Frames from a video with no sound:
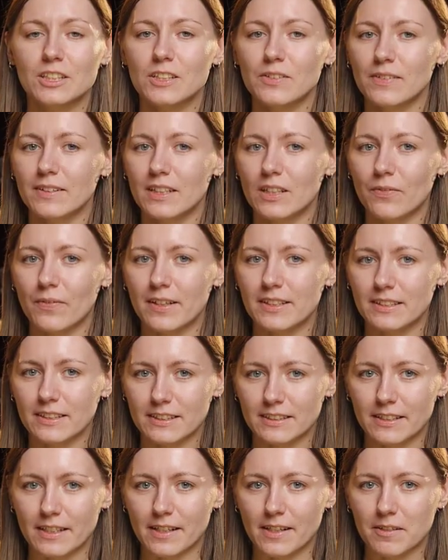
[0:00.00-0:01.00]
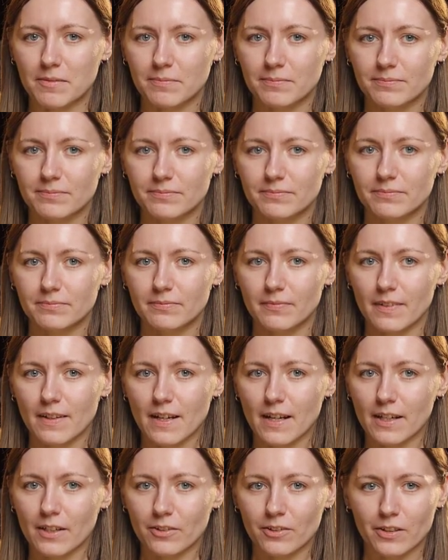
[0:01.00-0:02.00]
The shadow interface is there.
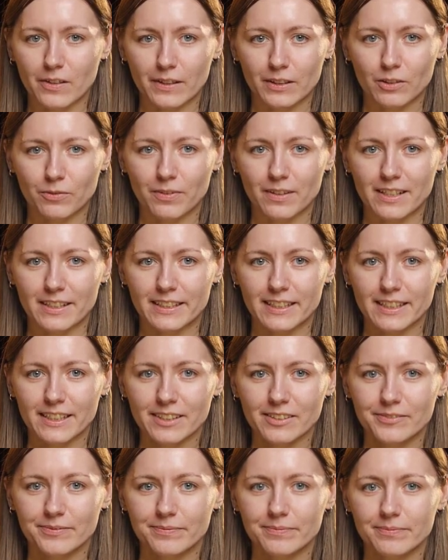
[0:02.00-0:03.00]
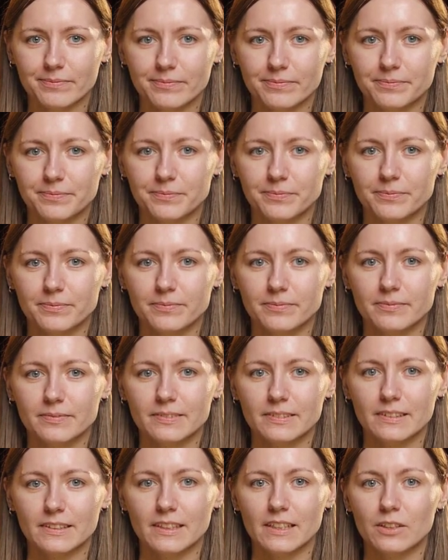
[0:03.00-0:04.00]
Are you going to fill it in?
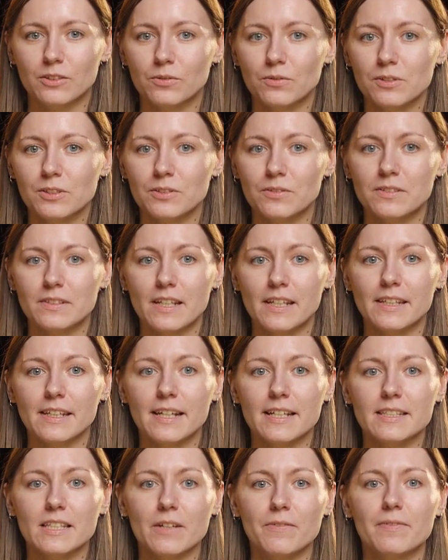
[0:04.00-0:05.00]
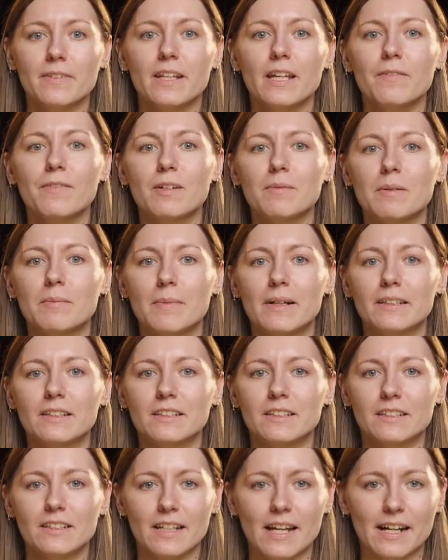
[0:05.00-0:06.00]
The tools to say yes have never been
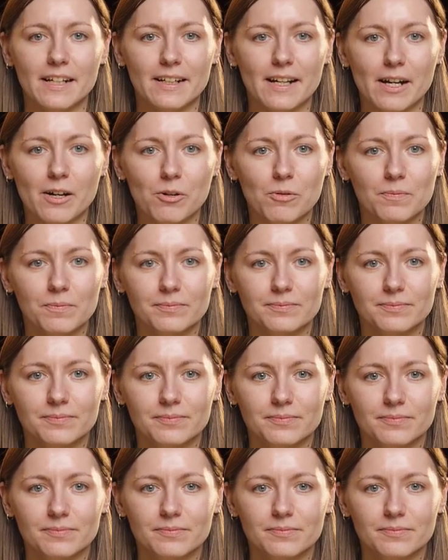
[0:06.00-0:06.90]
better than they are now.